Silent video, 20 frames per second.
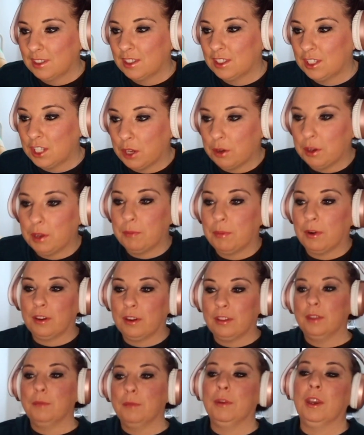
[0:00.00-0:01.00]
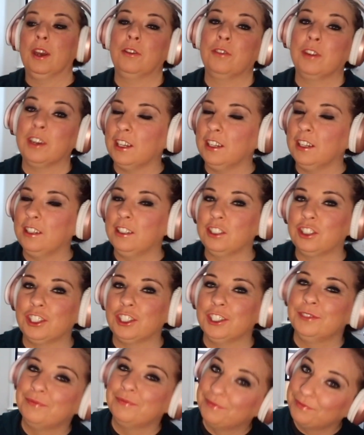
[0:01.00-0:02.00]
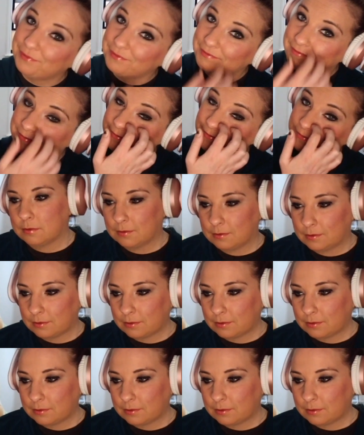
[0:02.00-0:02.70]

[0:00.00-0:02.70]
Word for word: So he burned them beyond recognition. It